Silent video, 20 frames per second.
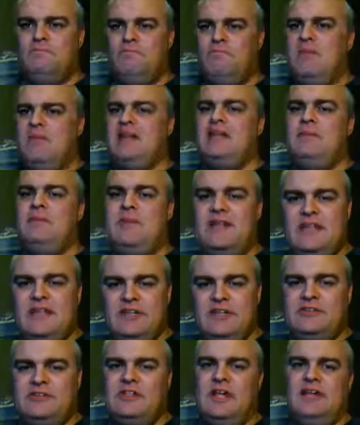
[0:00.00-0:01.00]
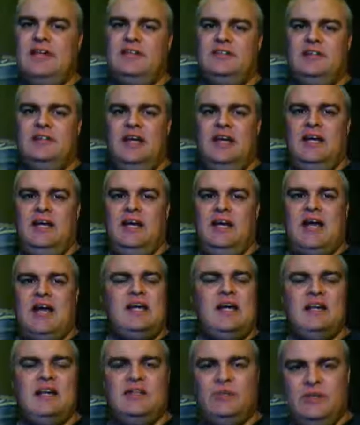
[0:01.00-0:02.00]
Many years later,
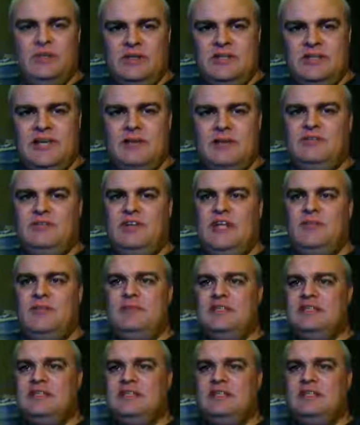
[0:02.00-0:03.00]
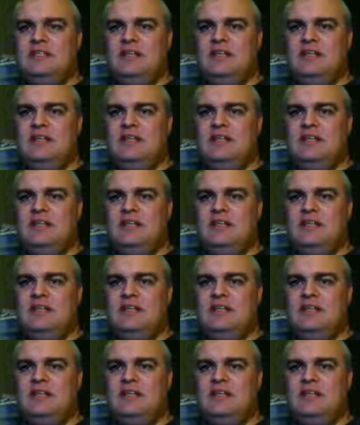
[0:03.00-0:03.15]
I got into real game development.